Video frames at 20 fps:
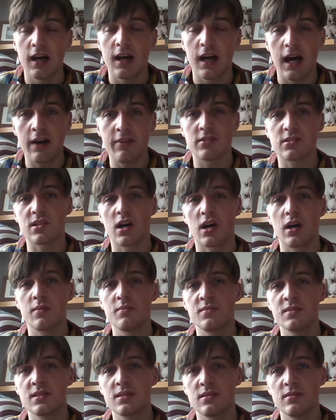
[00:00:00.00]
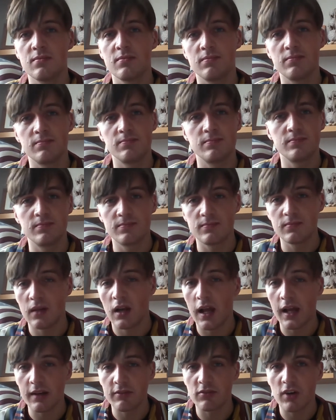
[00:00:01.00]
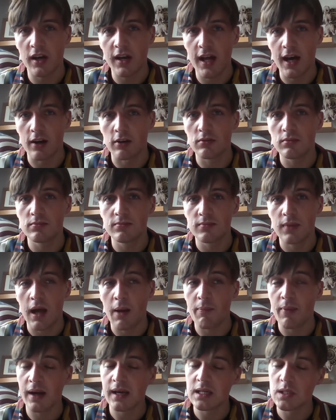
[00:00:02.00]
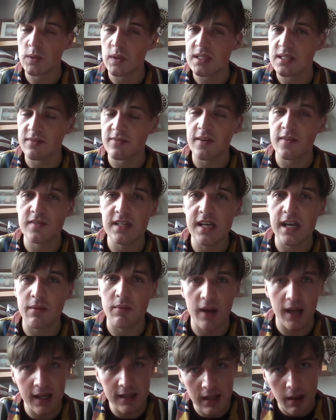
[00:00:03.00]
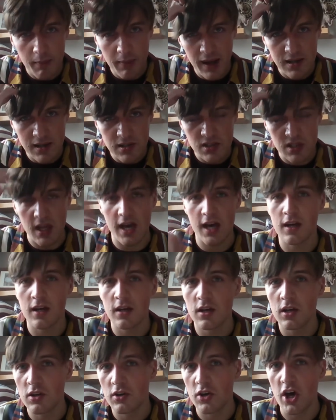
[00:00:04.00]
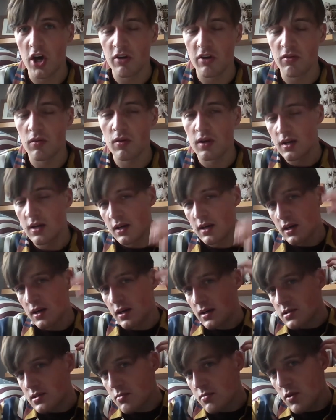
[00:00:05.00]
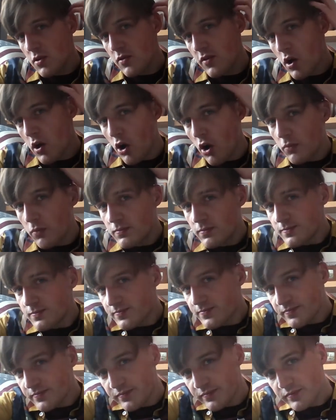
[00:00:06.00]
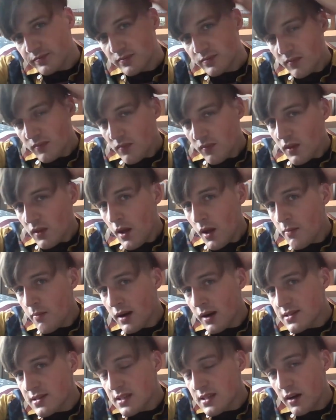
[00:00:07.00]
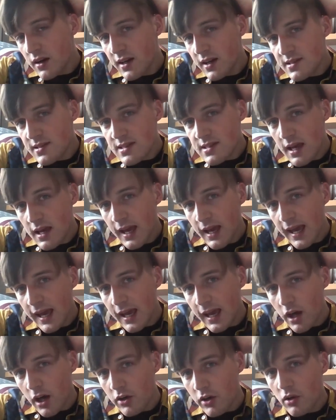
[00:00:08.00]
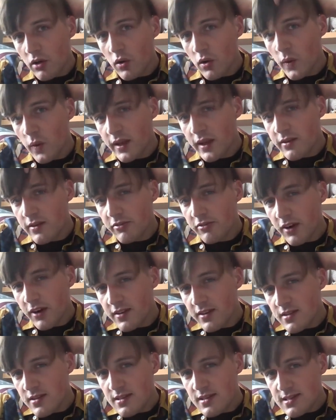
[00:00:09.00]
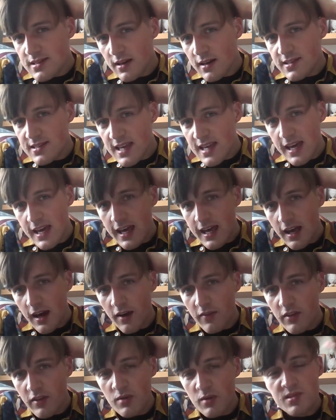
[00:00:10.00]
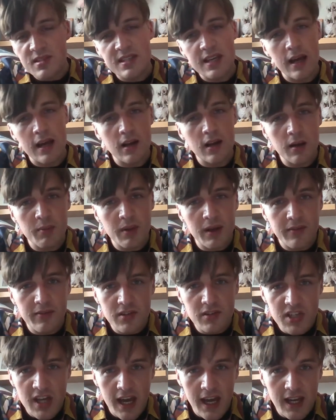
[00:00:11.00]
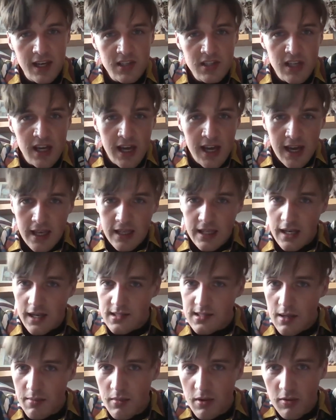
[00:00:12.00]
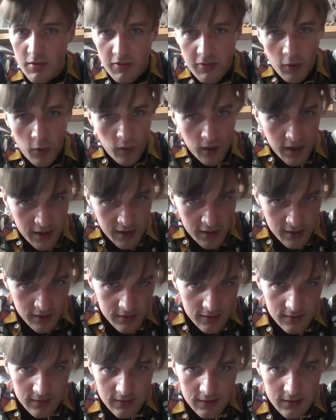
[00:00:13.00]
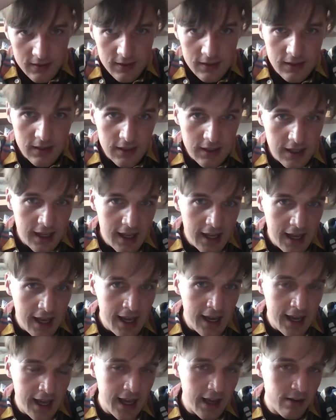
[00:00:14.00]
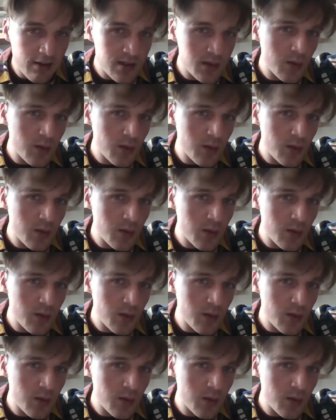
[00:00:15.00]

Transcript: Other times, like right now, and back in 2015 when I had that patch there, no. So moving on, my sides here, not quite in the front, sides here, I'm noticing a little bit of a change. And then as I move forward, in here as